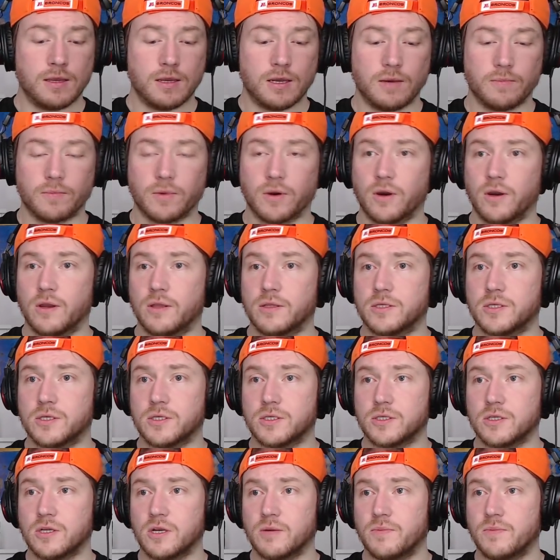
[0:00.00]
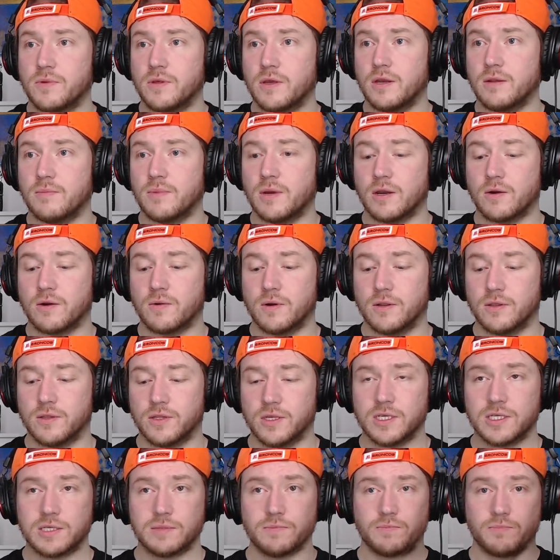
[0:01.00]
I'm going to stop there and back one.
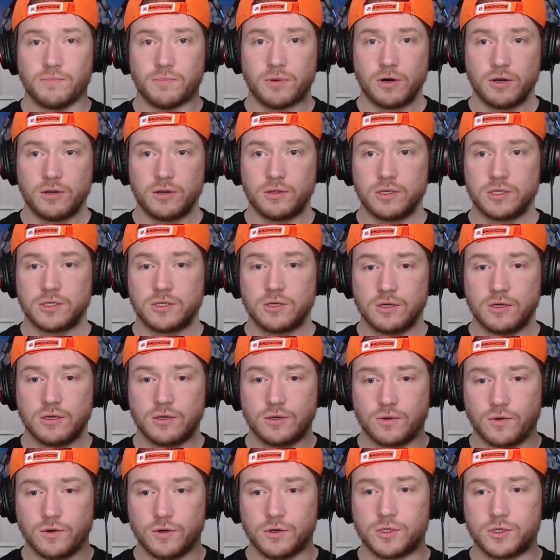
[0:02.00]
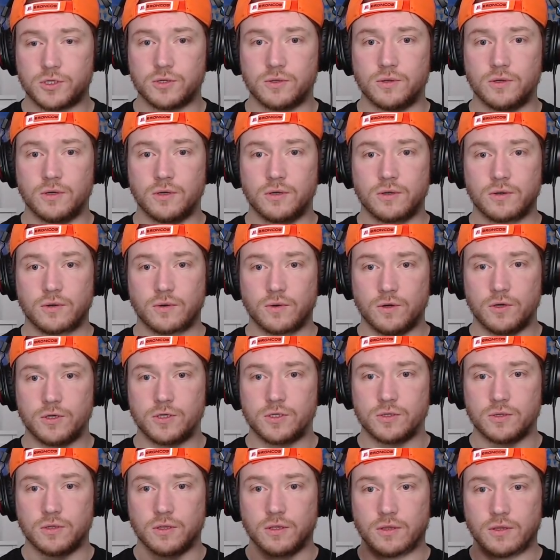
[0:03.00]
This part of the song, crucial,
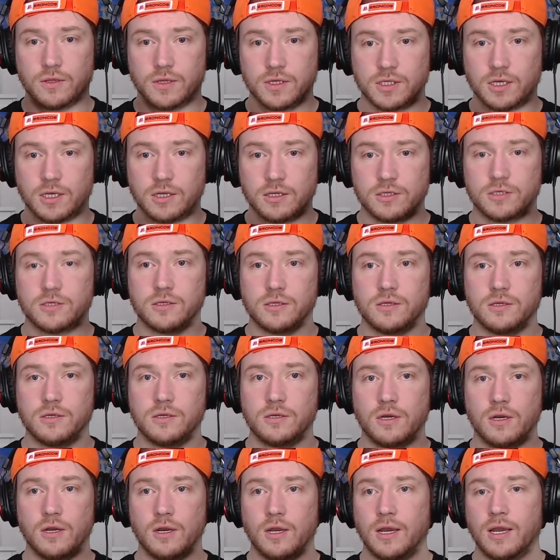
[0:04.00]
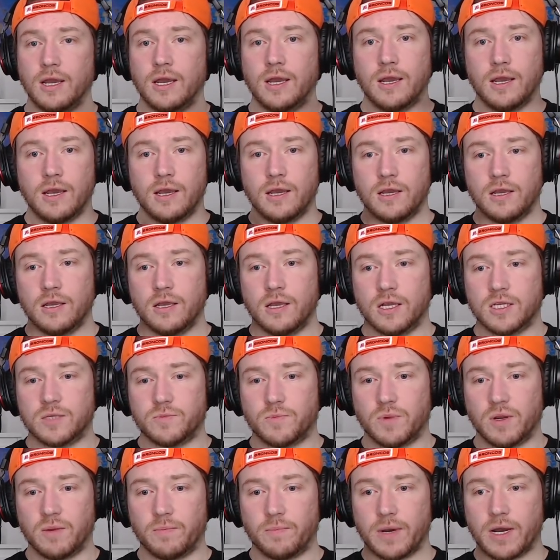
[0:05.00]
crucial. This interlude, it's
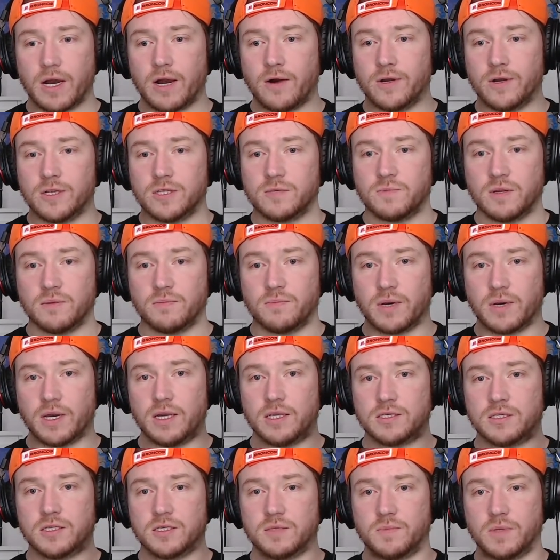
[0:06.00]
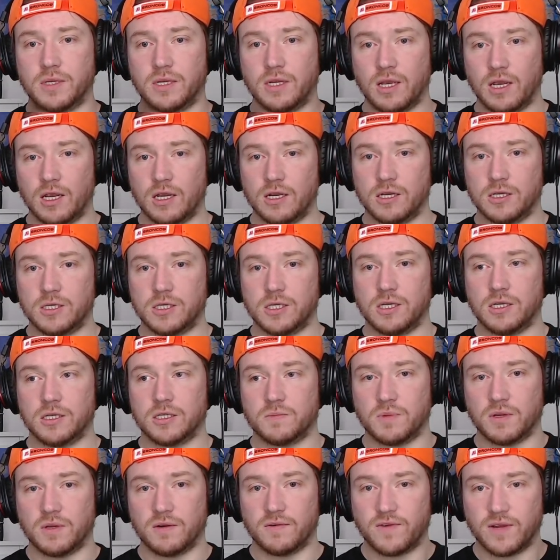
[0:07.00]
been power, it's been pace, it's been energy, it's
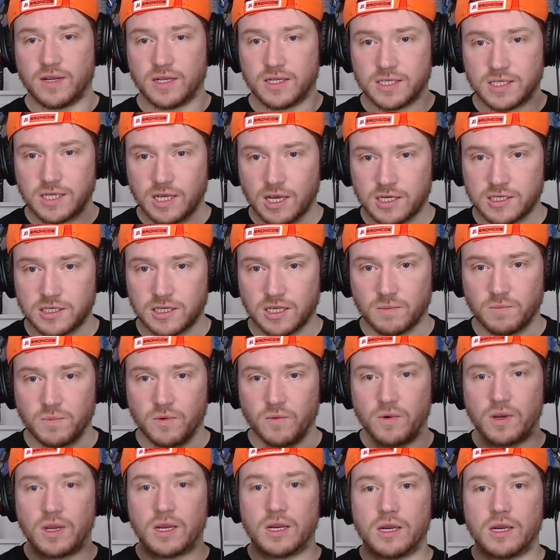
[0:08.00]
been fantastic, but we